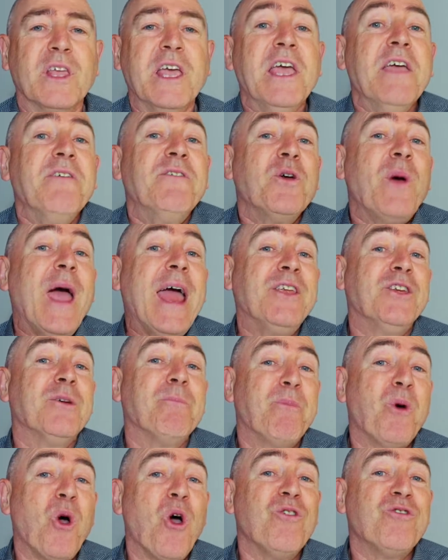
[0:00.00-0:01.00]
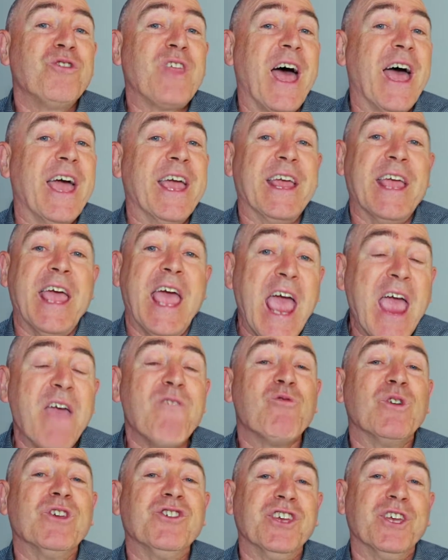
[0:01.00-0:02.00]
If you had your birthday
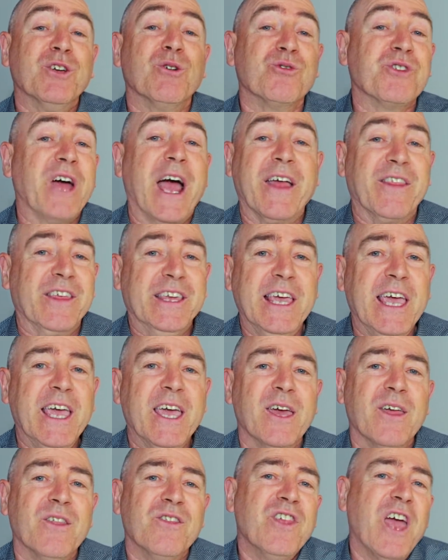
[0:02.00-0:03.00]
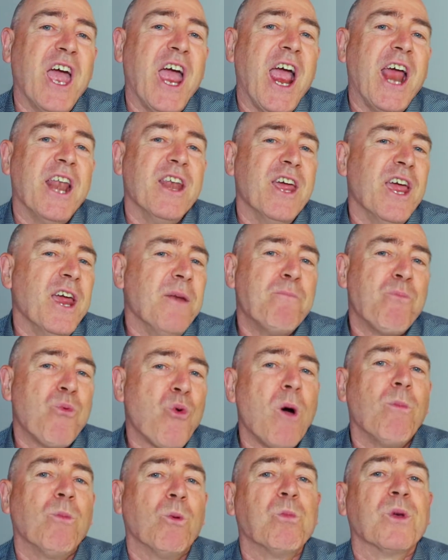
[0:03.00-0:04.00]
every single day of the year, then it
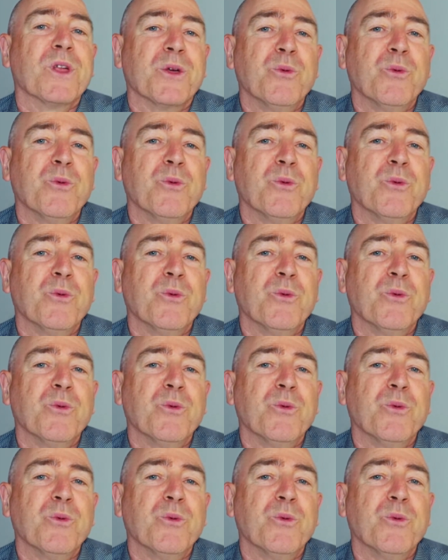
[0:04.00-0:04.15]
probably